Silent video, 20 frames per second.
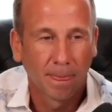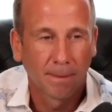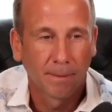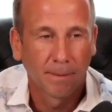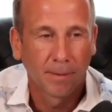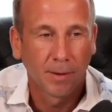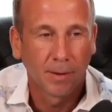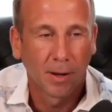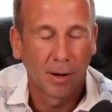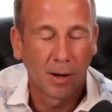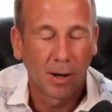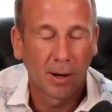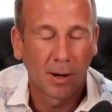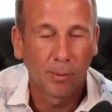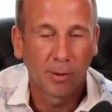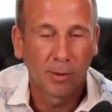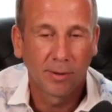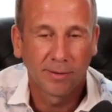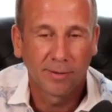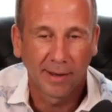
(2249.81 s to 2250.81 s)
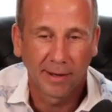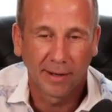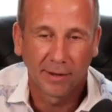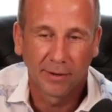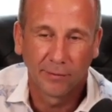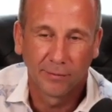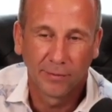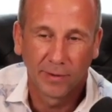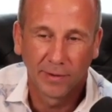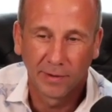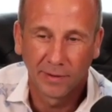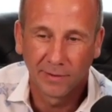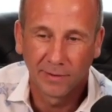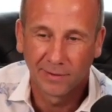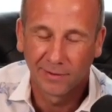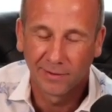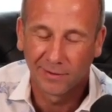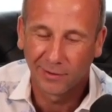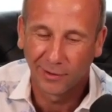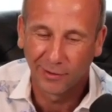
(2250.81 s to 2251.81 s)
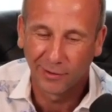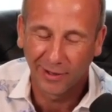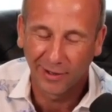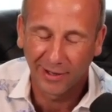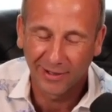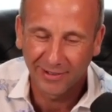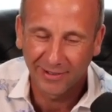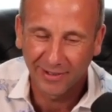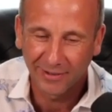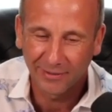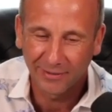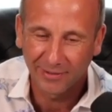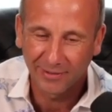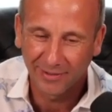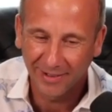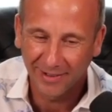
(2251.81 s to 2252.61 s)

I want to thank you for this, because I did